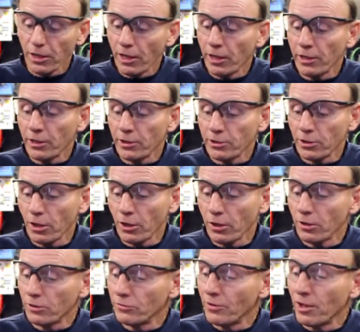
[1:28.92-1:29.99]

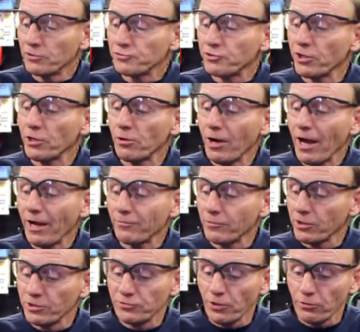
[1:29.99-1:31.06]
and they still have
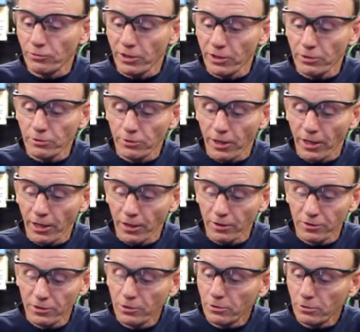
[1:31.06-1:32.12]
these on the internet,
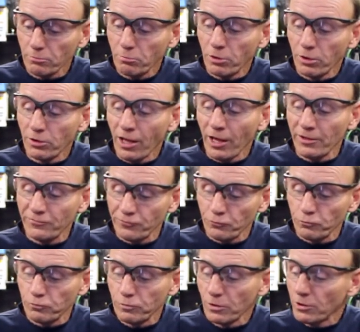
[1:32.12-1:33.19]
but they've
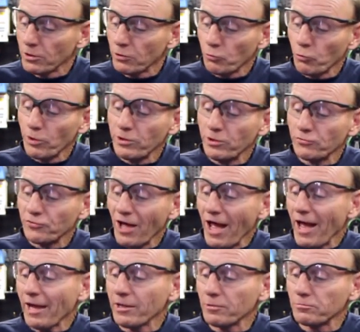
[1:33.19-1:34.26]

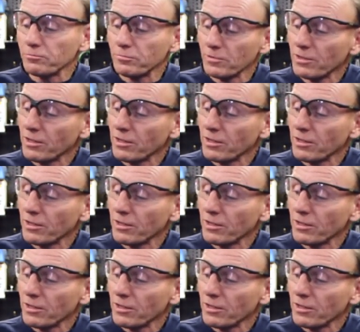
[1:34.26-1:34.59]
redesigned them,